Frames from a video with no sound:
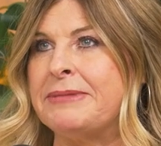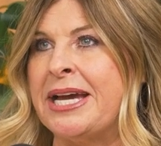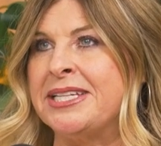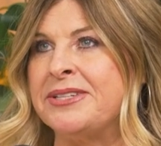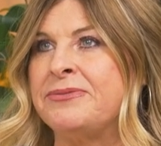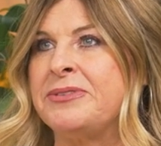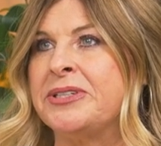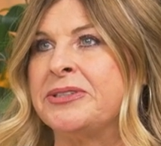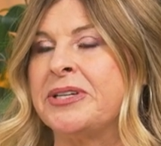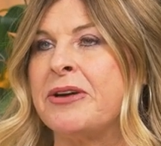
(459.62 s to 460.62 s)
I didn't
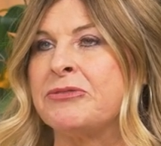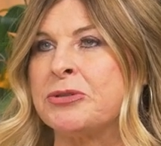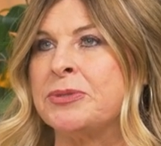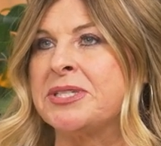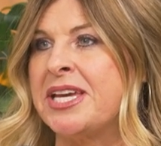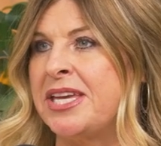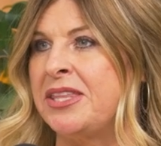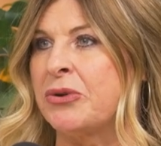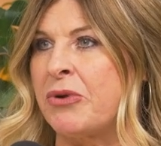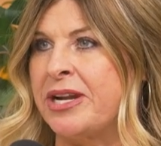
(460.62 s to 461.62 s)
feel comfortable
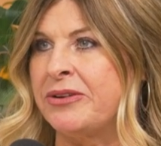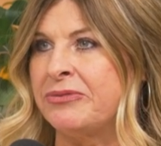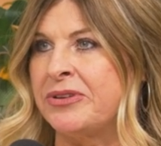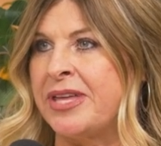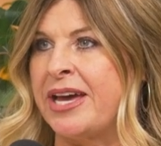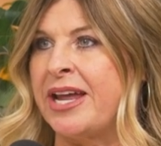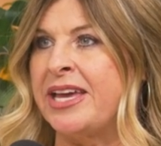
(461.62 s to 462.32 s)
taking the credit for that.